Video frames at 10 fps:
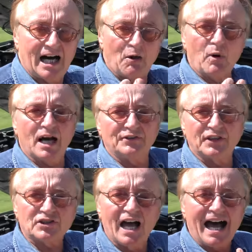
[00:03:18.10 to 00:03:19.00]
How well
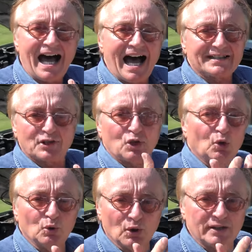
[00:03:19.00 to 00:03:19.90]
does hot
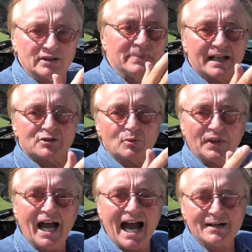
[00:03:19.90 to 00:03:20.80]
coolant mixed
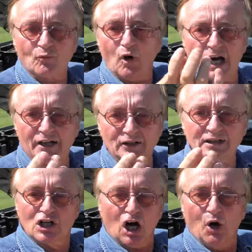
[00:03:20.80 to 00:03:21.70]
with hot
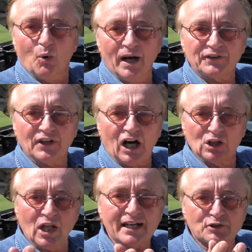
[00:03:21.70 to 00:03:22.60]
water go with
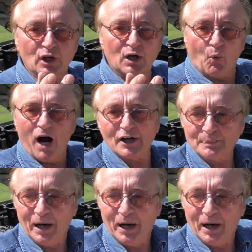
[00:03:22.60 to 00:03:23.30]
electric water